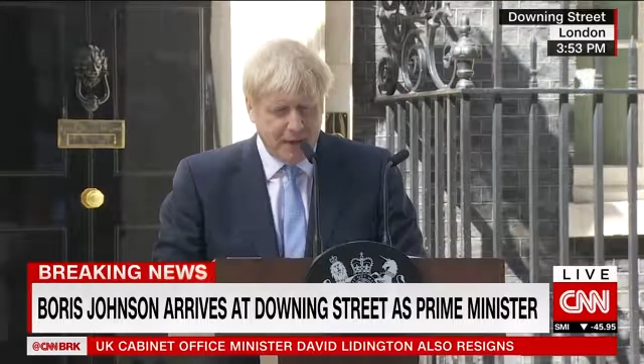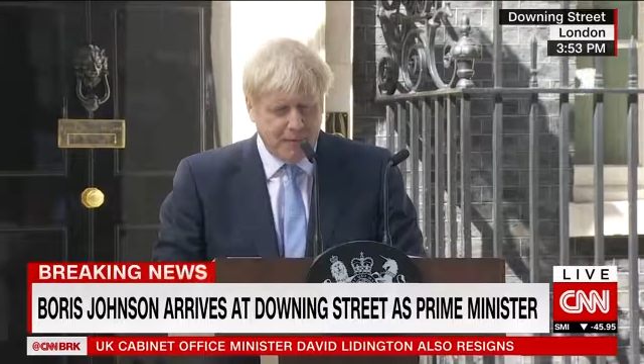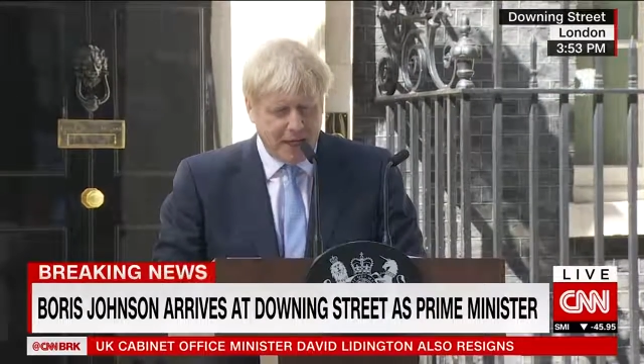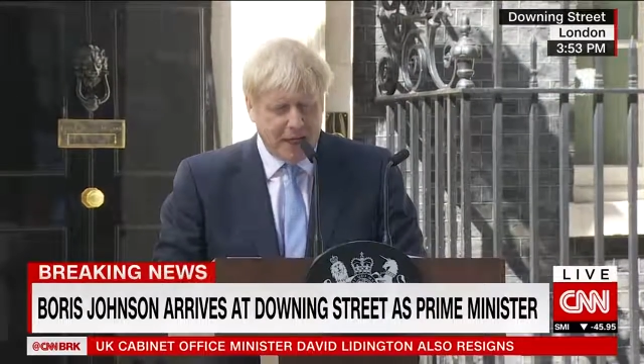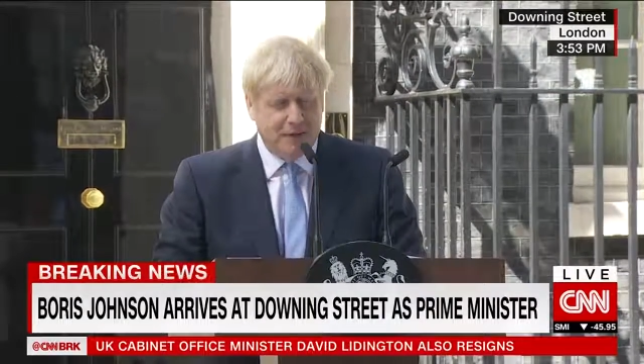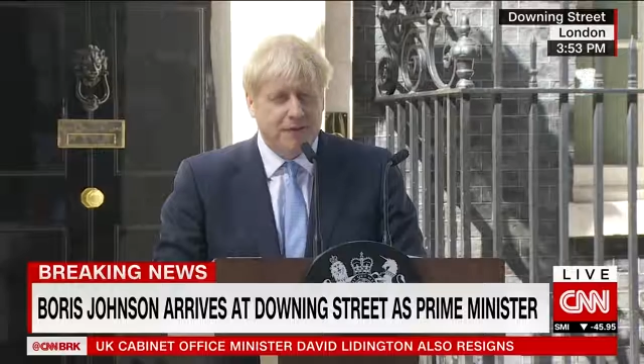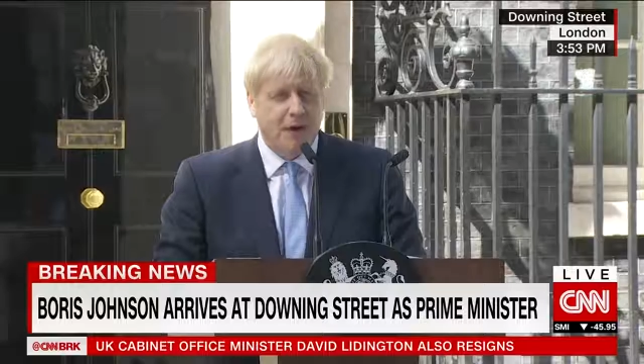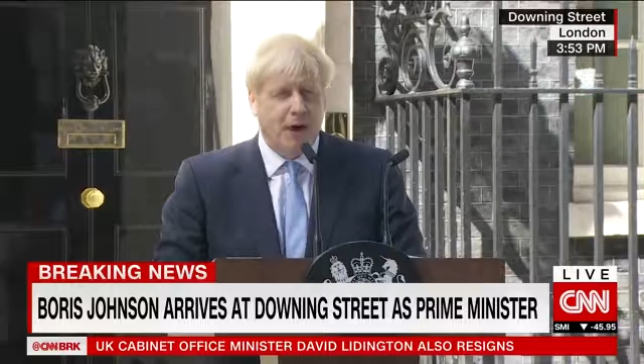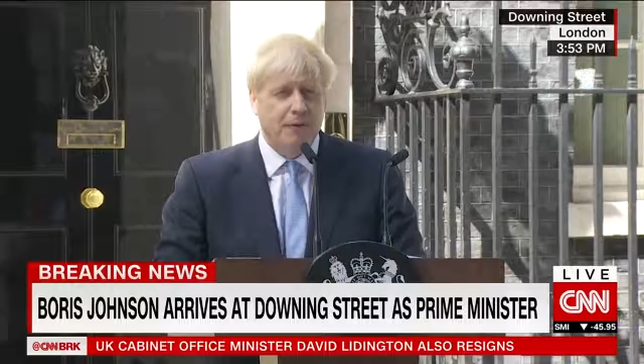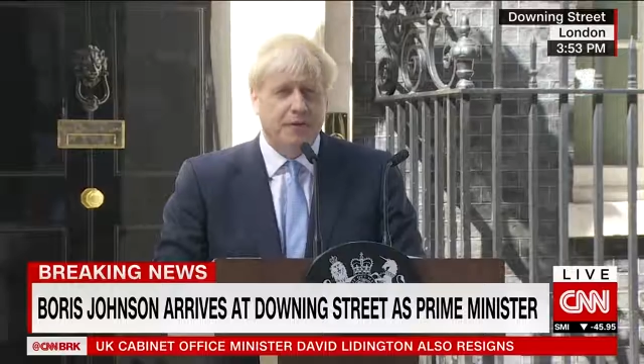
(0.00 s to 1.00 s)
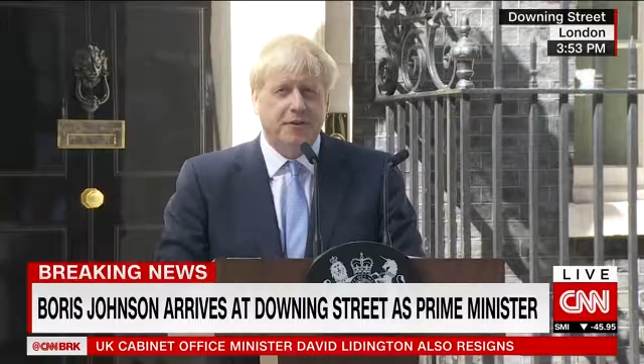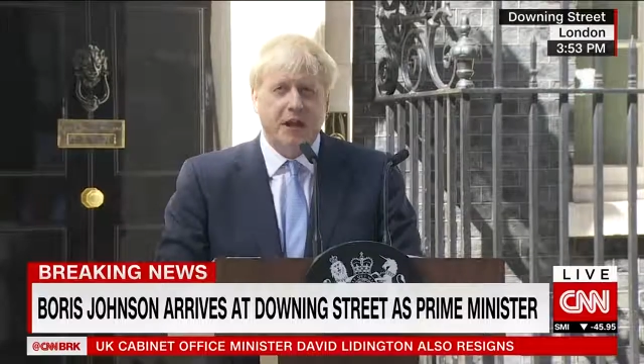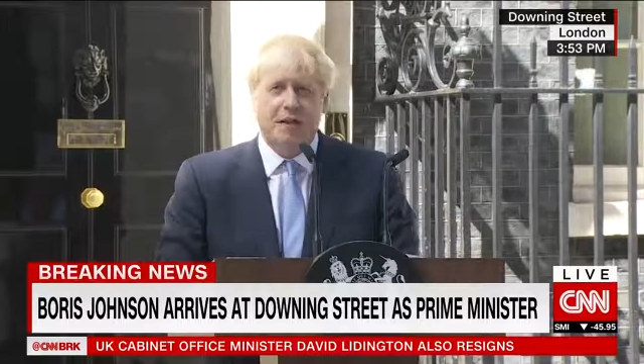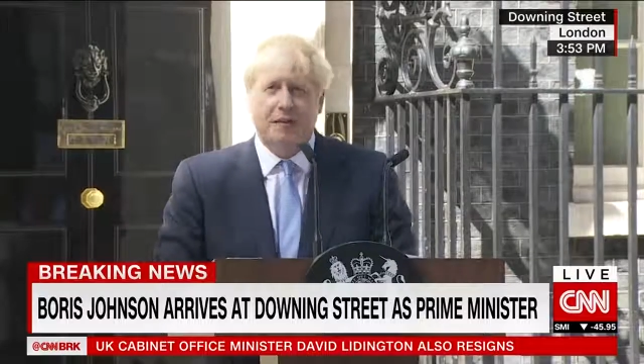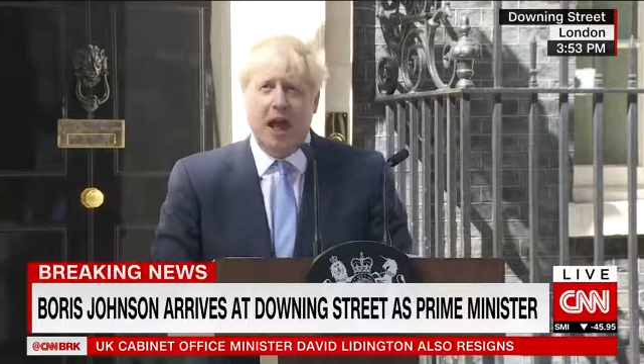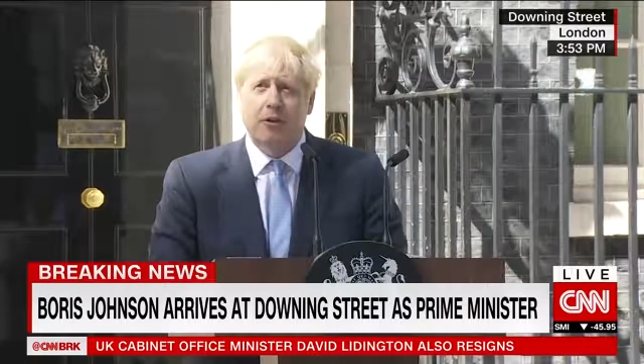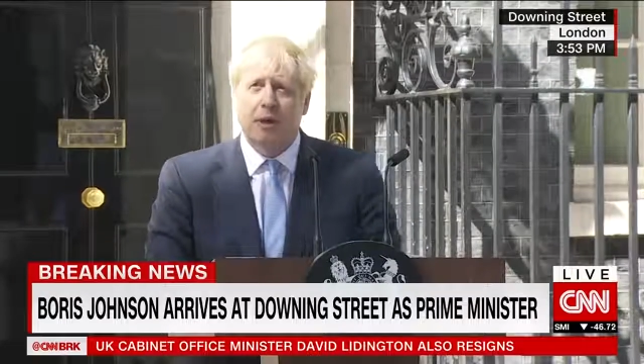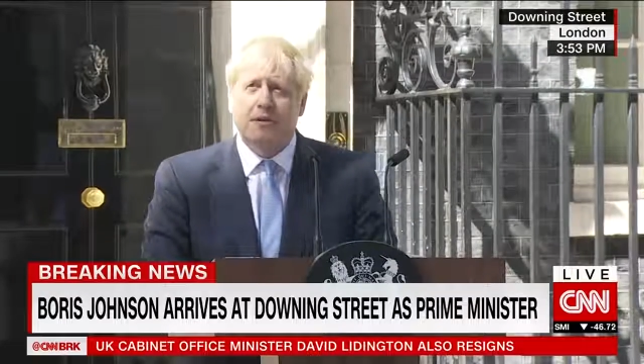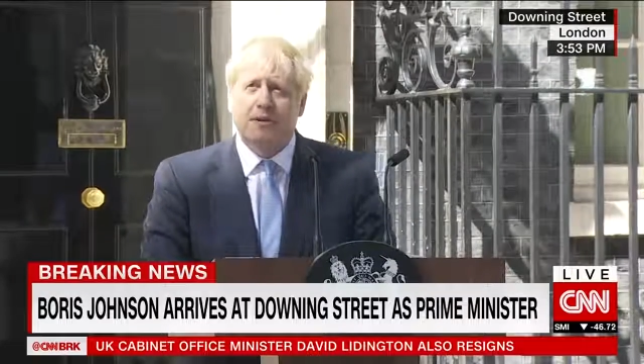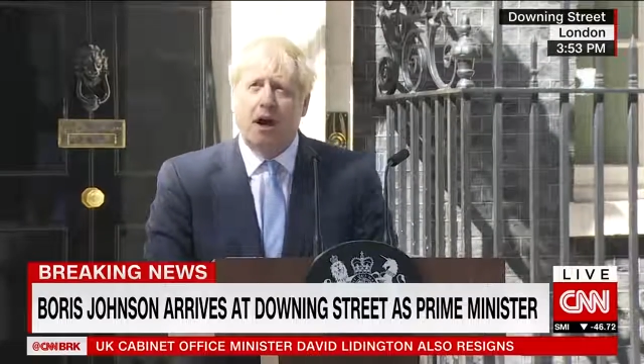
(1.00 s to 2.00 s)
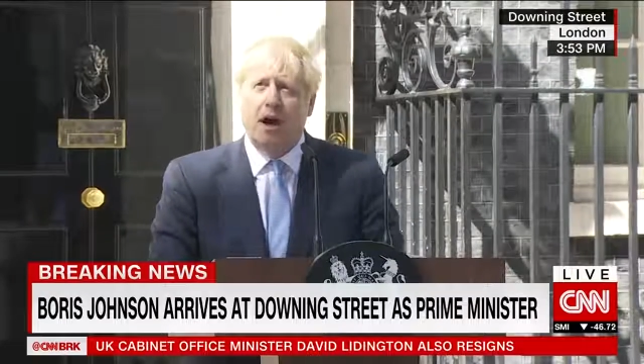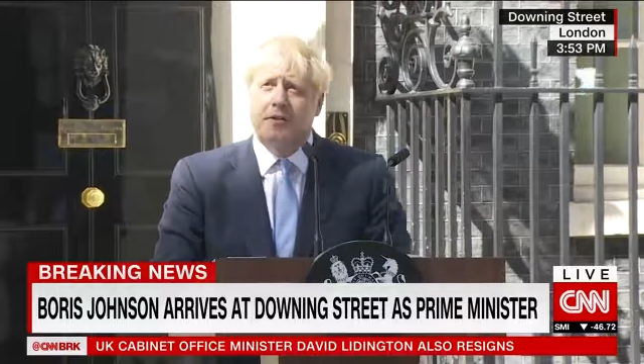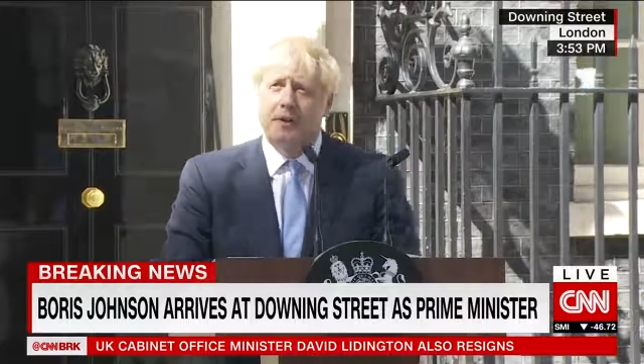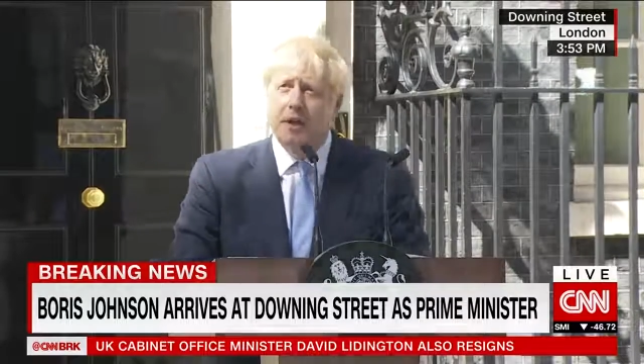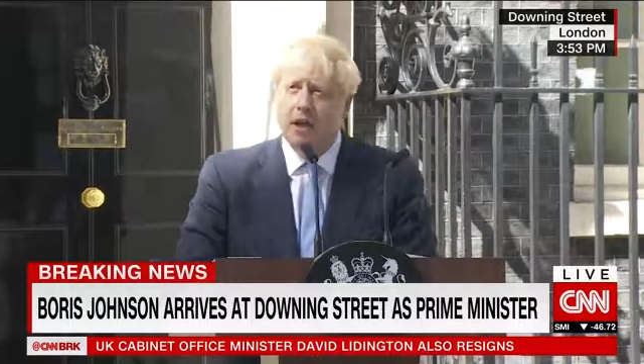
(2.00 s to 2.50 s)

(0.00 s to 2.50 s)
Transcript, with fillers: police on the streets, and we start